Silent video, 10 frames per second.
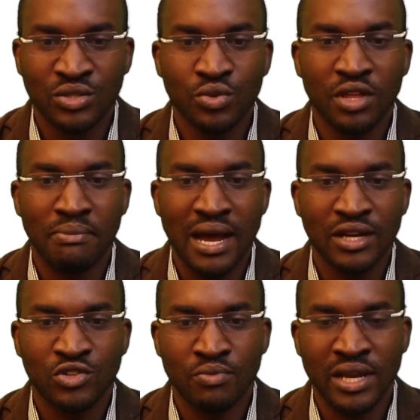to the
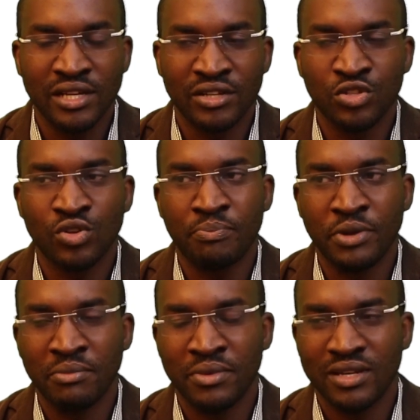bank to make regular
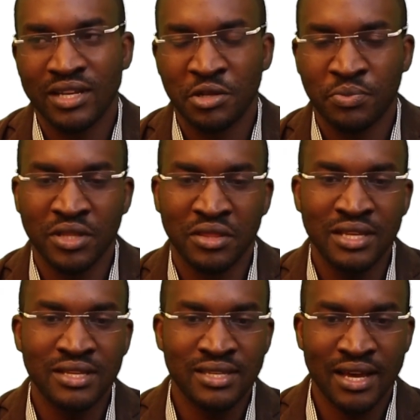payment. I repeat,
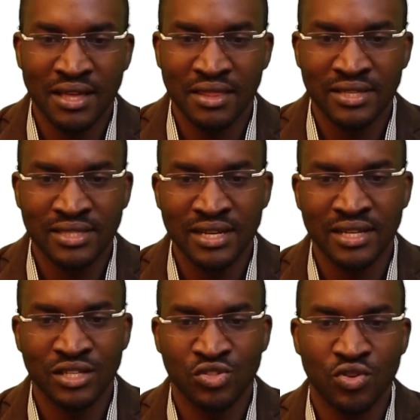these are the
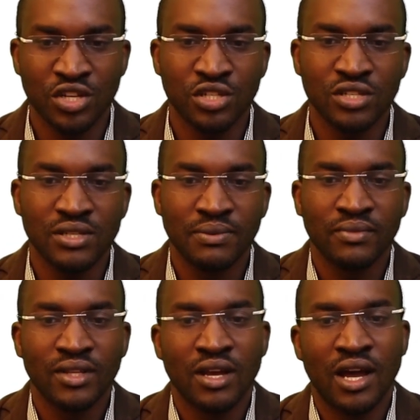standing instructions
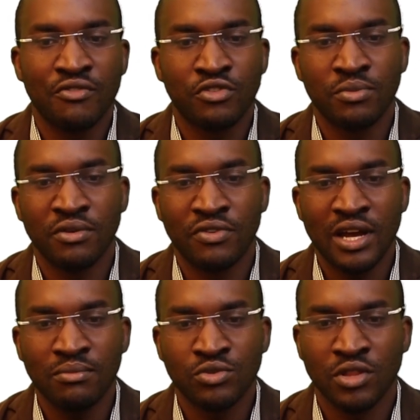from the
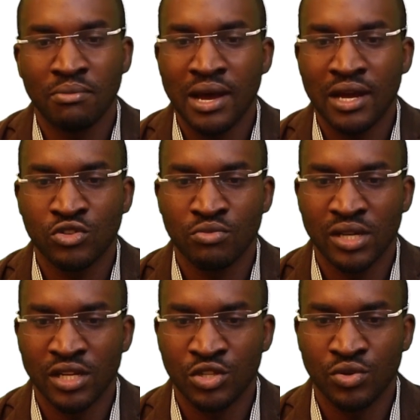firm to the bank to
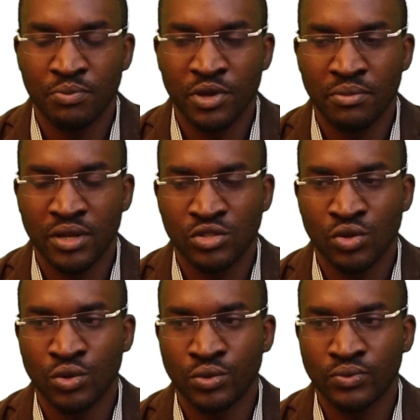make regular payment.
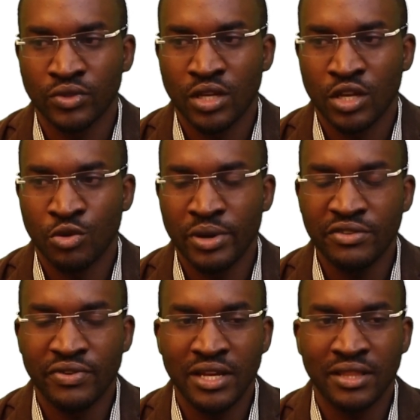So you might
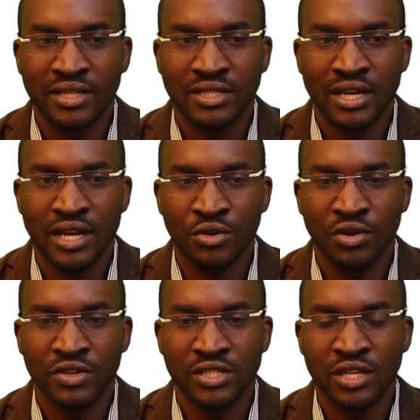find that you
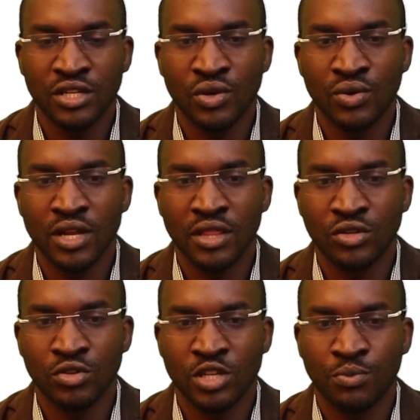have a standing order
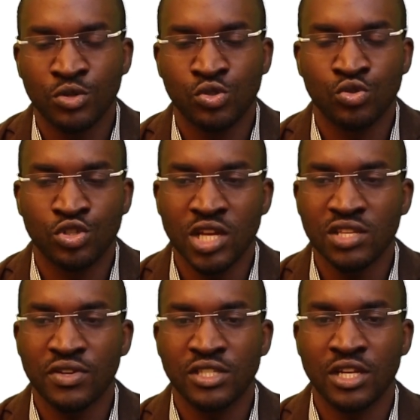that you're supposed to
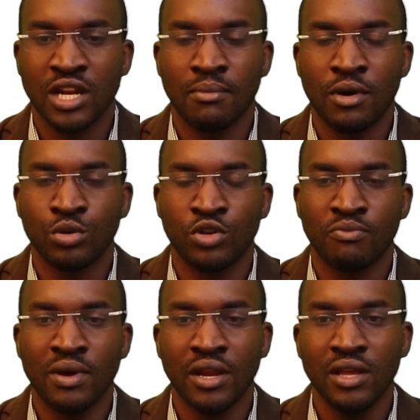transfer a certain amount of
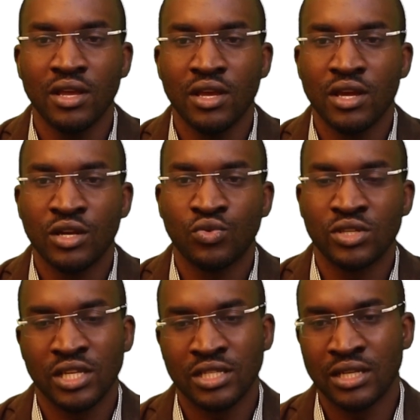money to a
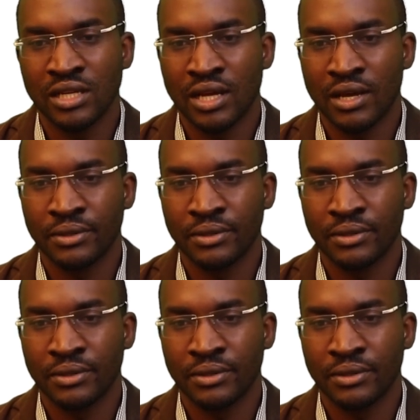certain